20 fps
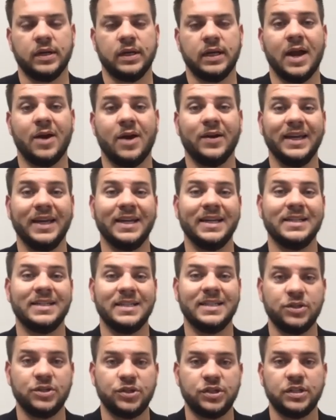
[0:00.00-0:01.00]
Now, in
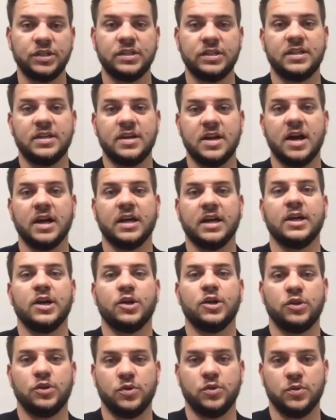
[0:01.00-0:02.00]
addition to knocking
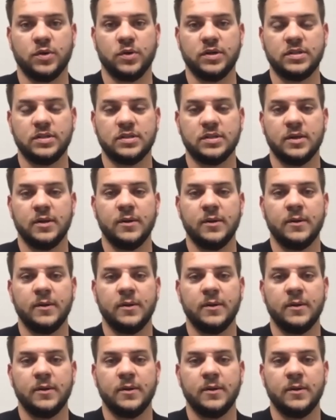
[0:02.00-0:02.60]
on the doors,